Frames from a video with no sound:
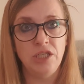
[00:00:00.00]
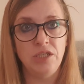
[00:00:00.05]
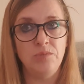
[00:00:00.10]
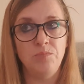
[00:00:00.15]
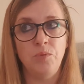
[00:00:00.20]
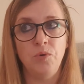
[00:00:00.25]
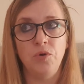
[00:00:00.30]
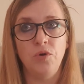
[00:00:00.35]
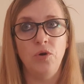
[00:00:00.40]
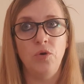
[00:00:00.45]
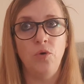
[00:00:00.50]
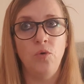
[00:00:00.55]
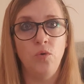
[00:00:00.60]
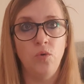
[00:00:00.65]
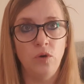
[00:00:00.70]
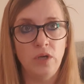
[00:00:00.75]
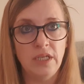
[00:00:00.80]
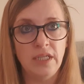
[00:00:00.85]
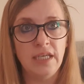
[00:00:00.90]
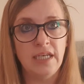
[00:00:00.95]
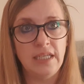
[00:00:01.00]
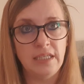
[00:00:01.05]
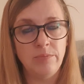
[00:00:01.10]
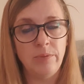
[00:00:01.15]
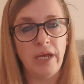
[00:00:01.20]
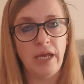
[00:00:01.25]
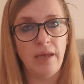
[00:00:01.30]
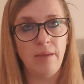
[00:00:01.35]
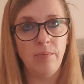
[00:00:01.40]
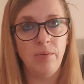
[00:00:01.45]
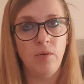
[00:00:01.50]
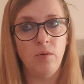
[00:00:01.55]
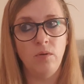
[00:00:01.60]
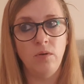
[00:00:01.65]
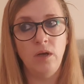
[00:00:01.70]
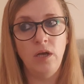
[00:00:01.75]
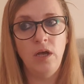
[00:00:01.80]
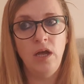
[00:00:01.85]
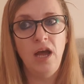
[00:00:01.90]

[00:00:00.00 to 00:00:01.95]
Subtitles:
but all of these people